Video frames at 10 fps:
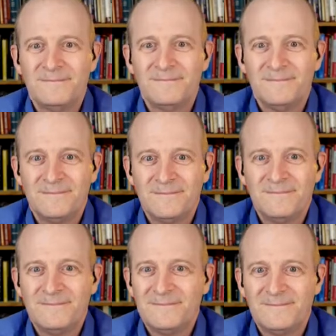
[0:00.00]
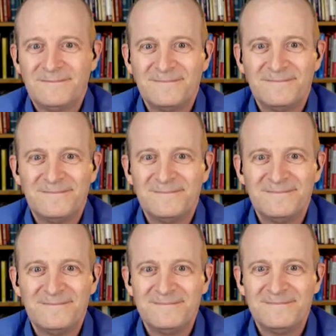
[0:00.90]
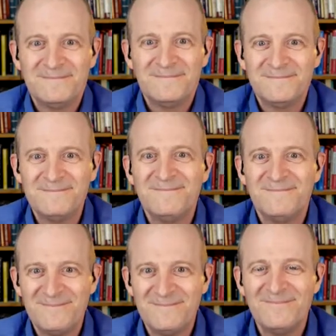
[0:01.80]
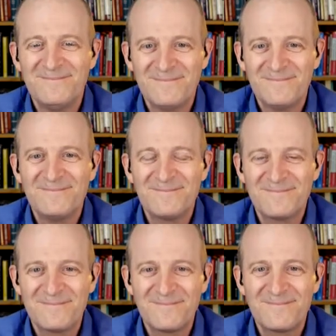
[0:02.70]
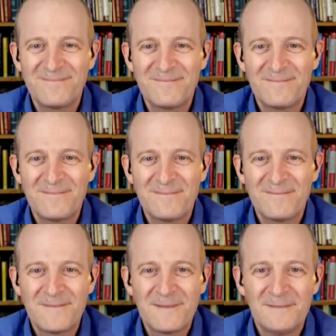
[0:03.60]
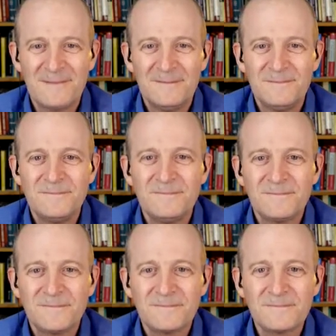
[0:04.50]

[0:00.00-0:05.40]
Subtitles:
(not speaking)